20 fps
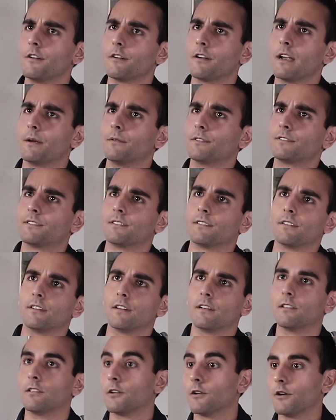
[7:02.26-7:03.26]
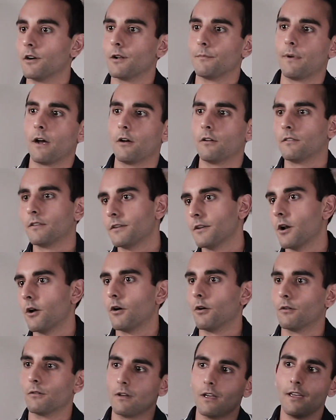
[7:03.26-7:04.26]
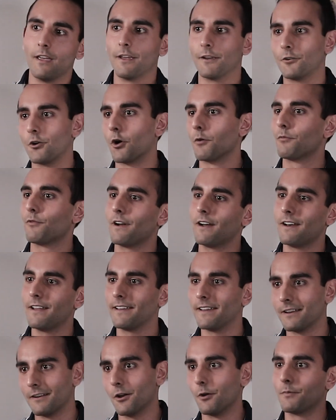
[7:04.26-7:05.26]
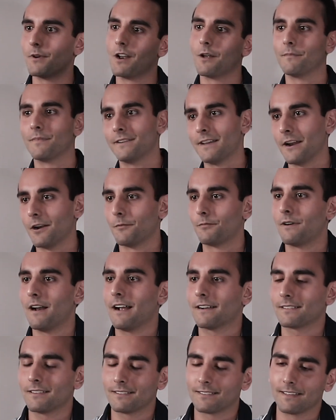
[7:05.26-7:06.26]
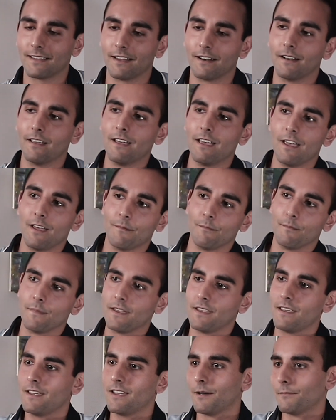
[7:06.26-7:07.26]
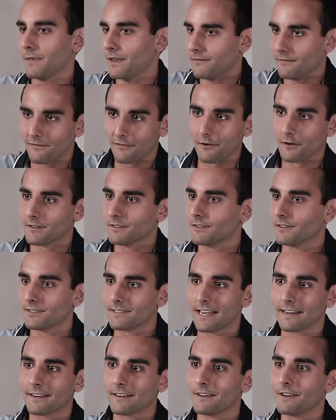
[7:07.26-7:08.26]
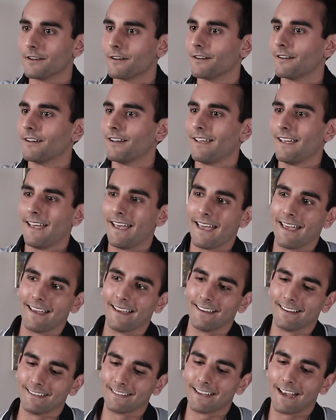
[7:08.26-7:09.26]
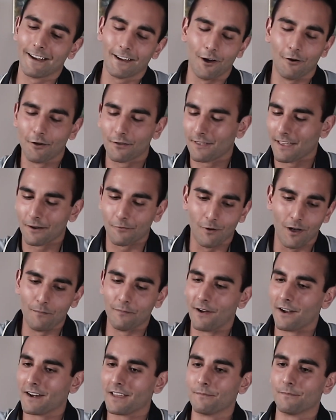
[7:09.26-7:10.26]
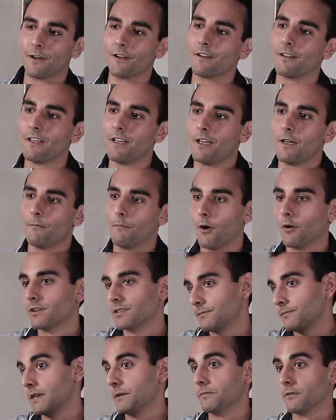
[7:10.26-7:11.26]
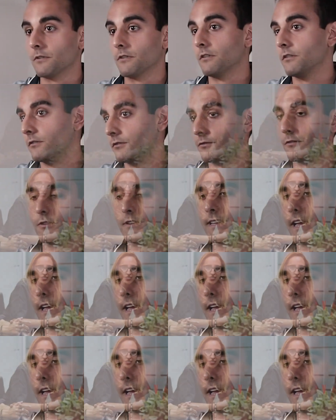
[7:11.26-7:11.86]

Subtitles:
you're able to learn about, you know, incorporating and opening up a dental practice. And me, I'm in first or second year, and I go with like one buddy, but most people who